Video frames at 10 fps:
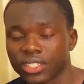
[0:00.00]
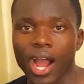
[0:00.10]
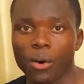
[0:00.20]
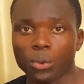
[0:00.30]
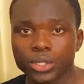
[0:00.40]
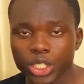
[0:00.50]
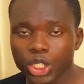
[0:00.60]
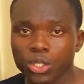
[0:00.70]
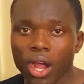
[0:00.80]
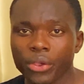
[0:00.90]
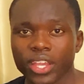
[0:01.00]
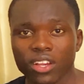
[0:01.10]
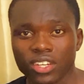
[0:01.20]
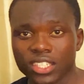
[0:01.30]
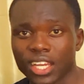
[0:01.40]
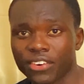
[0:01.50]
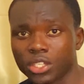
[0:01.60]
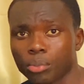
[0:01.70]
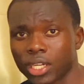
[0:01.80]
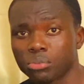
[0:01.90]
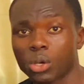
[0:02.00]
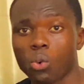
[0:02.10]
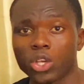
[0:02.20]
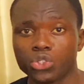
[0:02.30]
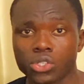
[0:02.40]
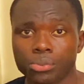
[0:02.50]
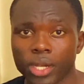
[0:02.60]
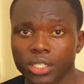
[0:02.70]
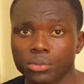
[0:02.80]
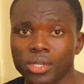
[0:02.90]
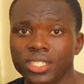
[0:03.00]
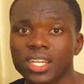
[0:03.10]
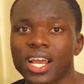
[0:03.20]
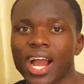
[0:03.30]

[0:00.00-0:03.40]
I will teach you how you can understand risk management, what's risk management,